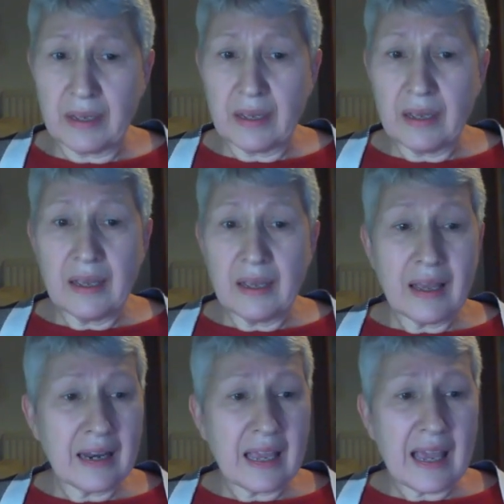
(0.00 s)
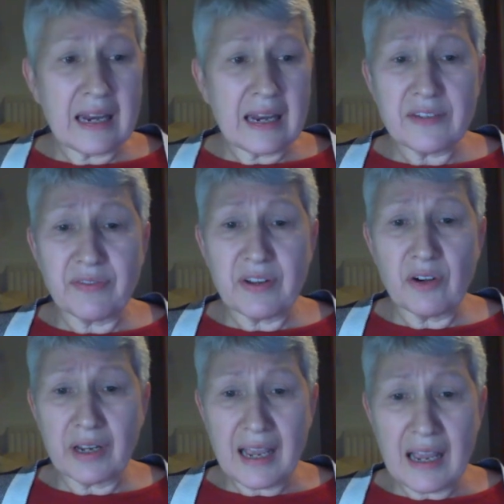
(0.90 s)
And again, interferon
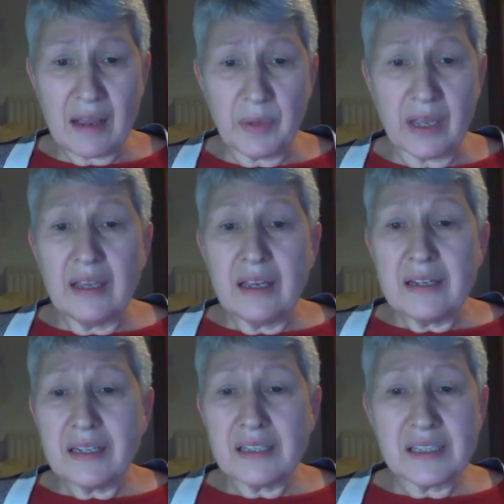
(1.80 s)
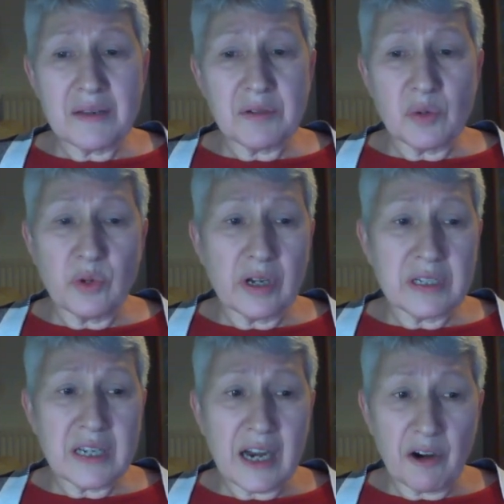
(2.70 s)
gamma doesn't seem to work
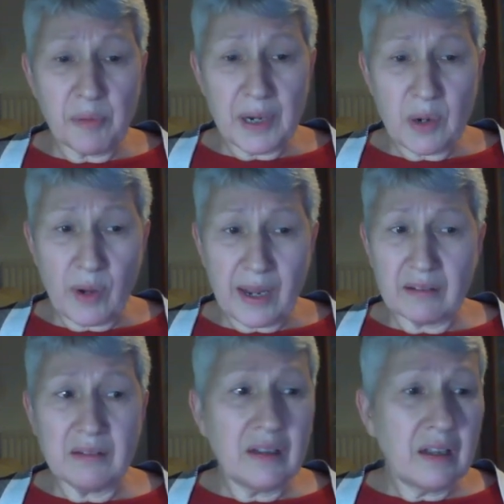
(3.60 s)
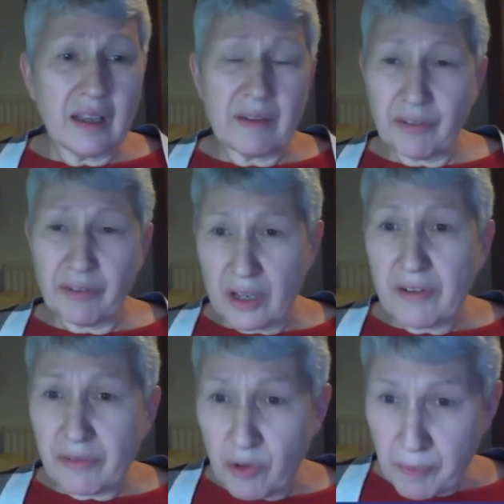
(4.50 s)
terribly well for
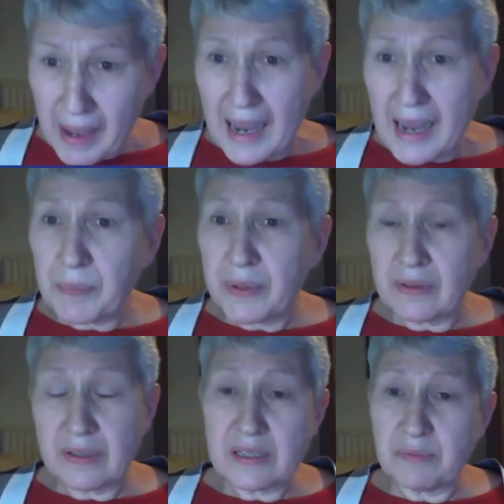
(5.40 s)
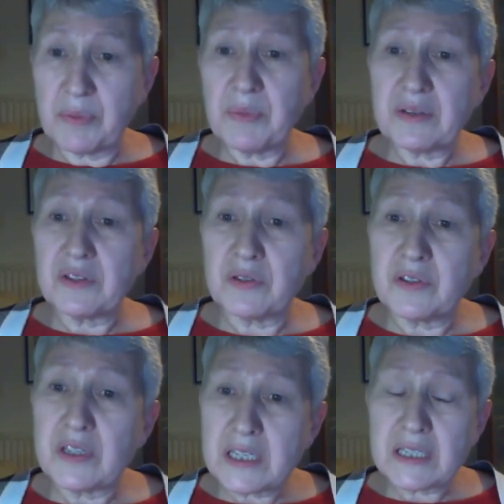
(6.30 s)
MAP. And this, remember how this
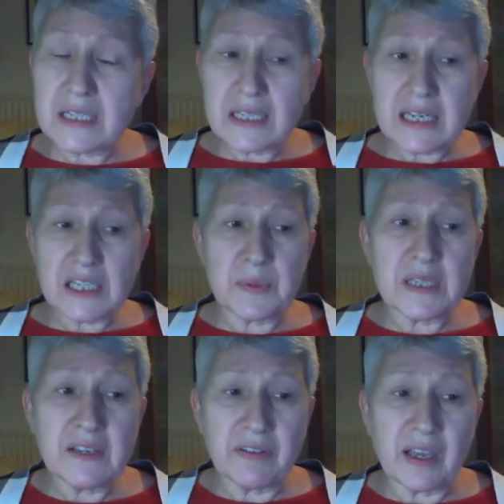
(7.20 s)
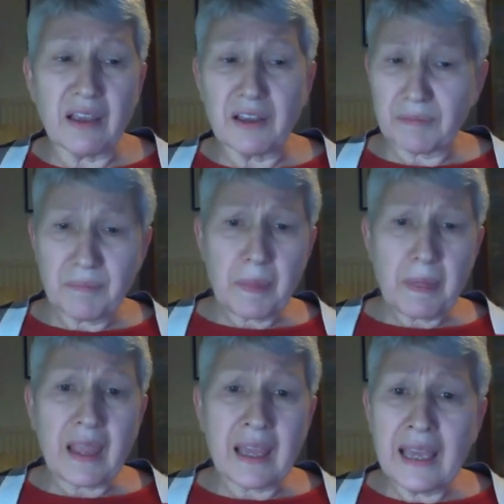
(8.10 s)
is disease specific
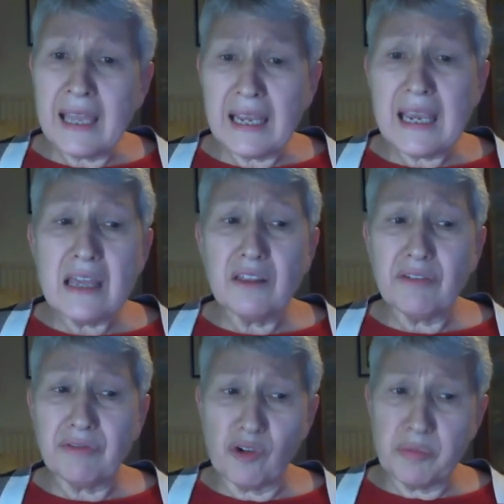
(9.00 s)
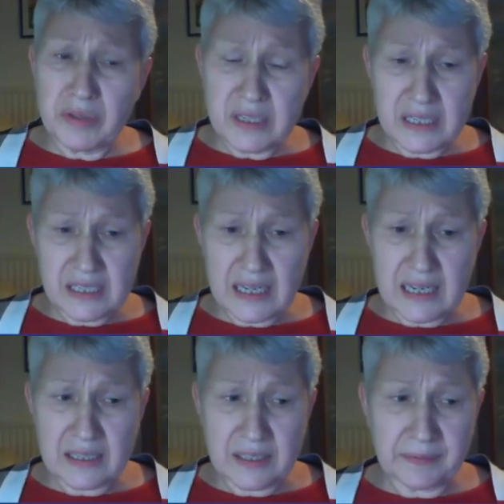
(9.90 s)
in either form of the
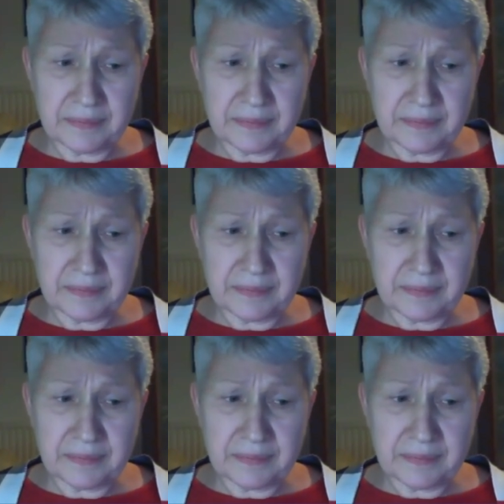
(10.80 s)
disease.